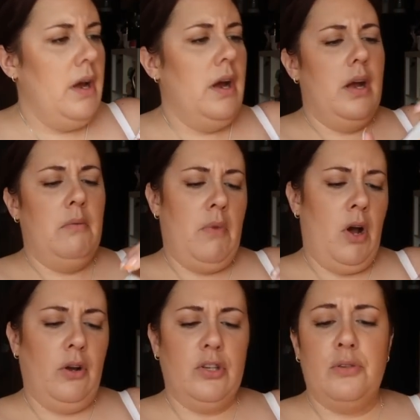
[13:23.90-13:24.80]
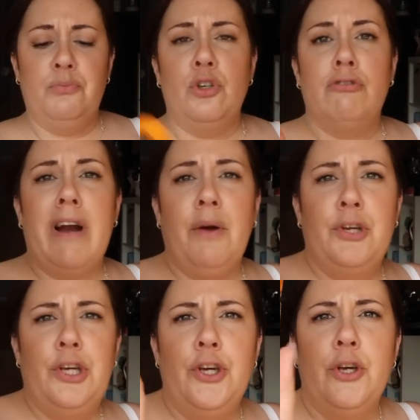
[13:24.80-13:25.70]
Um, I got some more
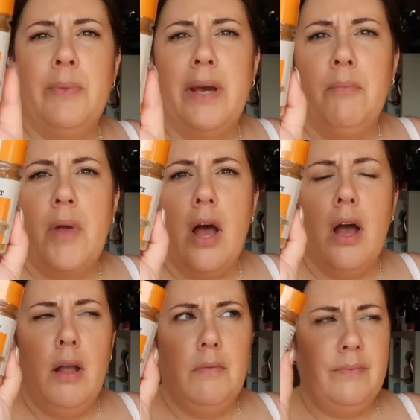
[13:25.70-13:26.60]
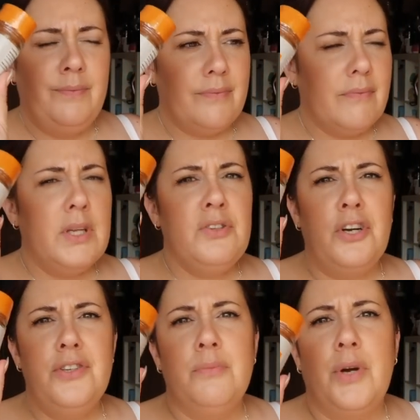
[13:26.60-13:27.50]
ground cumin because um,
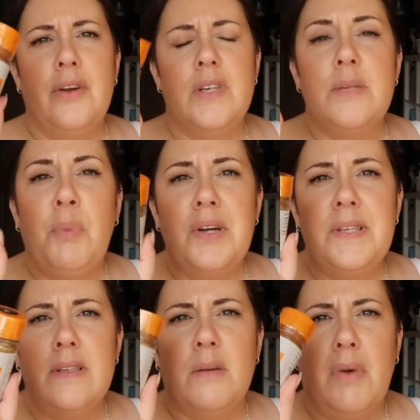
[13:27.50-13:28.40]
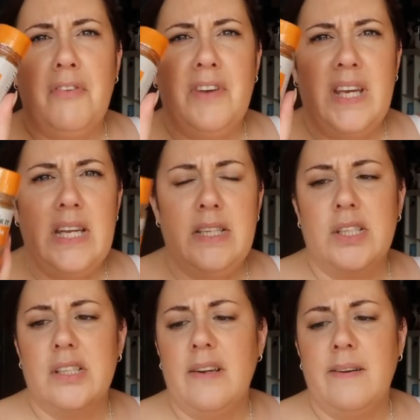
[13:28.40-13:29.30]
I do my own spices on my
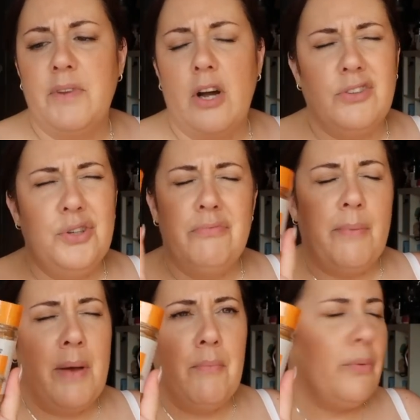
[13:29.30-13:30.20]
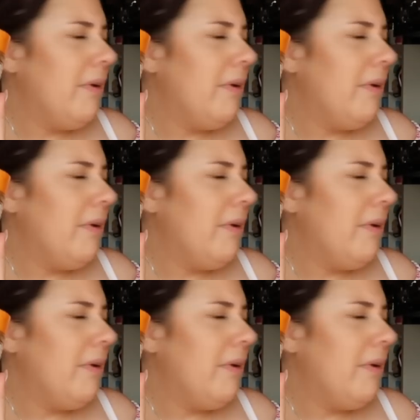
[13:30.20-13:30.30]
fajitas and I, I couldn't remember